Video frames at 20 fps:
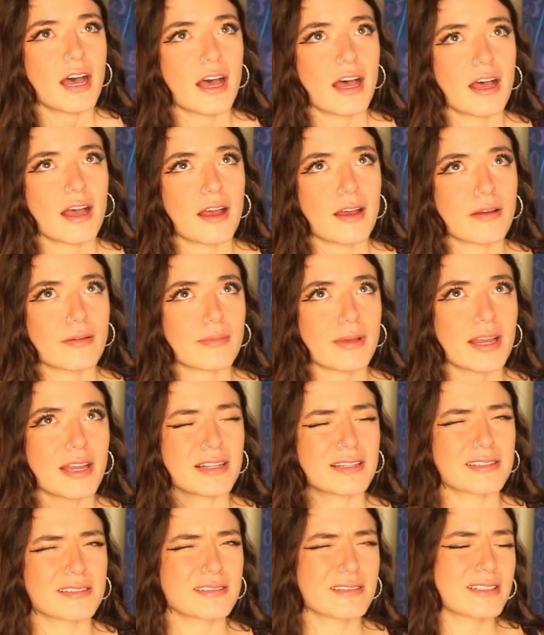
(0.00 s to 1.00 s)
Um,
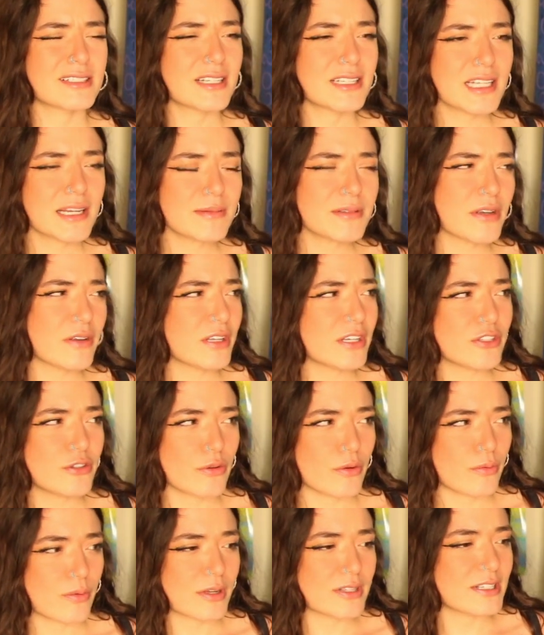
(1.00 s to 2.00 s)
and sometimes I only
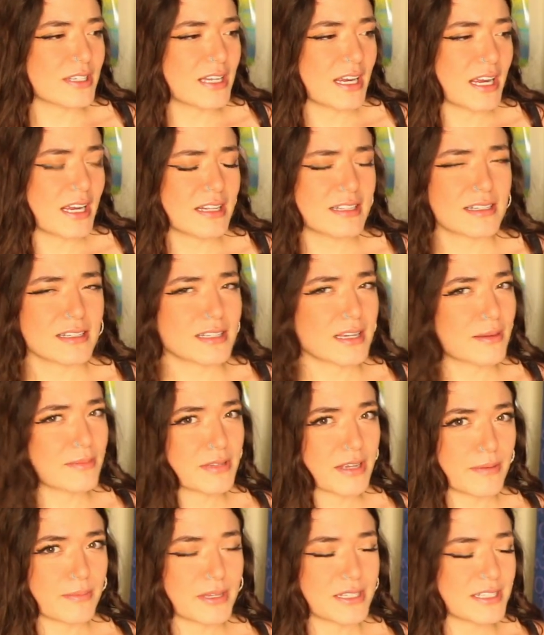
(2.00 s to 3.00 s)
do it once a day,
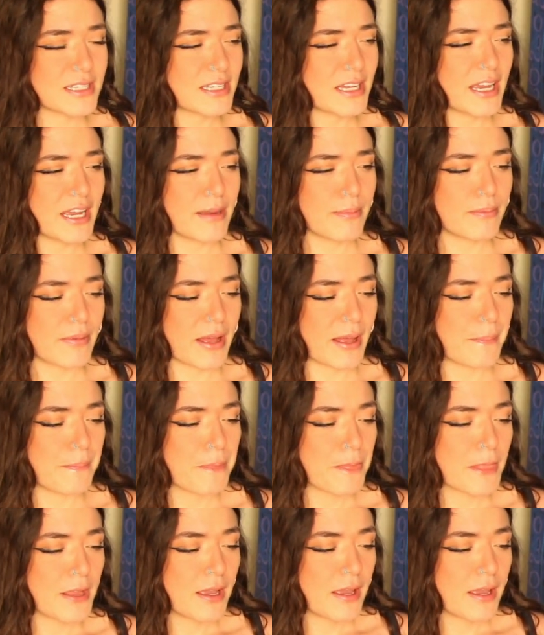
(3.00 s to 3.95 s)
sometimes I miss a day, but